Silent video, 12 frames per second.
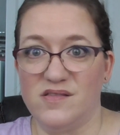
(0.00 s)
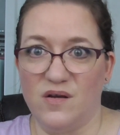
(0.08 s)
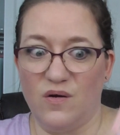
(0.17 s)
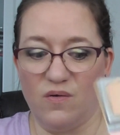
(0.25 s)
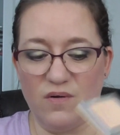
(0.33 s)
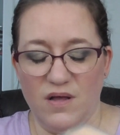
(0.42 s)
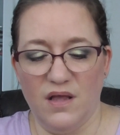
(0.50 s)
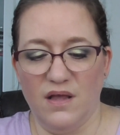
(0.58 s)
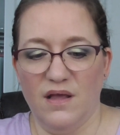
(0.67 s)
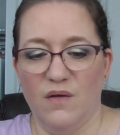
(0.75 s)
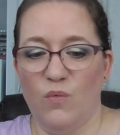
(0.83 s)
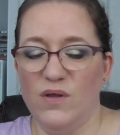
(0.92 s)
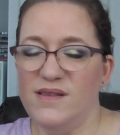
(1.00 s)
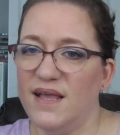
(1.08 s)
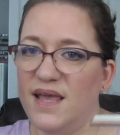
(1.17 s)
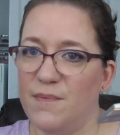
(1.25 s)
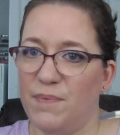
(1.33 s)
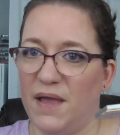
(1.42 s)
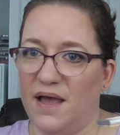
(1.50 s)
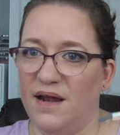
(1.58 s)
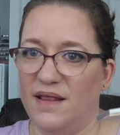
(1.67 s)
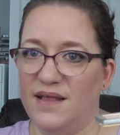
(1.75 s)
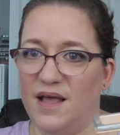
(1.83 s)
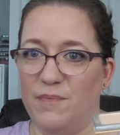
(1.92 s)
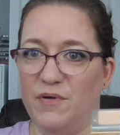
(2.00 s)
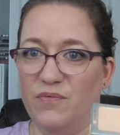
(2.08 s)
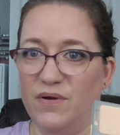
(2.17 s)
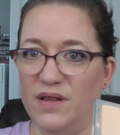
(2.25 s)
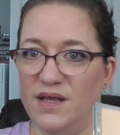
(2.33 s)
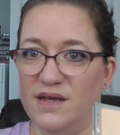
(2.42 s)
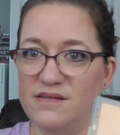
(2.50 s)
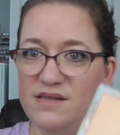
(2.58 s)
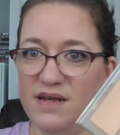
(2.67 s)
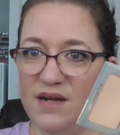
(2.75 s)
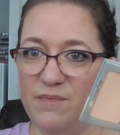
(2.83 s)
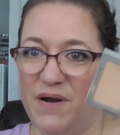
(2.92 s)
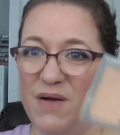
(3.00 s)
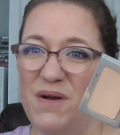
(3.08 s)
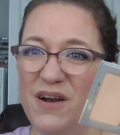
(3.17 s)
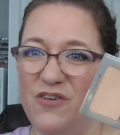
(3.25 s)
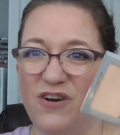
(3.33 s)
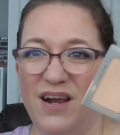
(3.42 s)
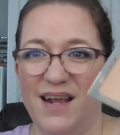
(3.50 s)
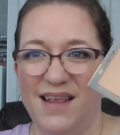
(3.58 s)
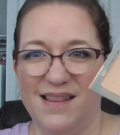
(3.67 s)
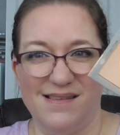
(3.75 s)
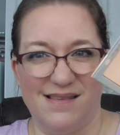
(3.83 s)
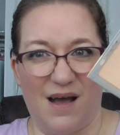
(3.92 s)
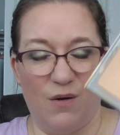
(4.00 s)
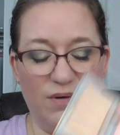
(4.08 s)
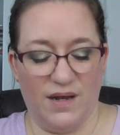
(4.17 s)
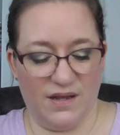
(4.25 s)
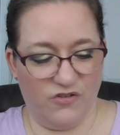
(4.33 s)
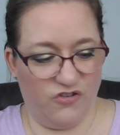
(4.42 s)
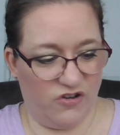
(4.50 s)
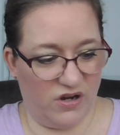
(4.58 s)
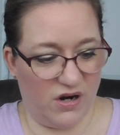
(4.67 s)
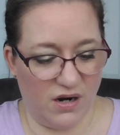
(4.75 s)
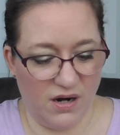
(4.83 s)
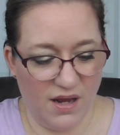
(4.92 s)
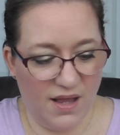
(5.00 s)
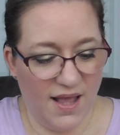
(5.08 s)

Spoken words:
So once I hit pan, I think I'll be really excited, but I want to try to get this out next year.